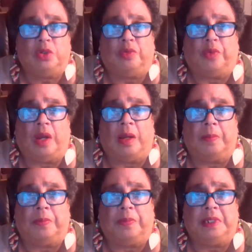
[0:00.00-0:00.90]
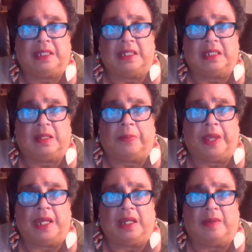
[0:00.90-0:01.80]
do. Since the
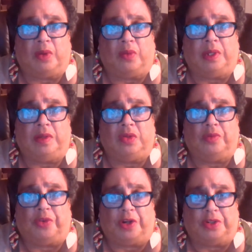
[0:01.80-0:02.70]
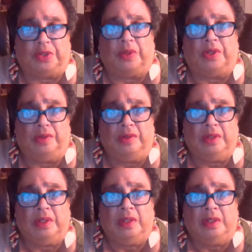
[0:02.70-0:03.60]
pandemic, we do virtual.
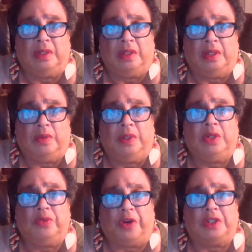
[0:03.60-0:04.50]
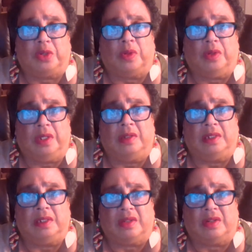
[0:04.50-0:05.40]
We do virtual
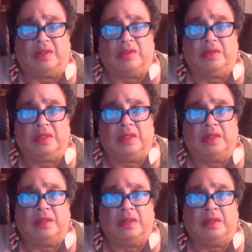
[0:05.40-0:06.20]
healing circles.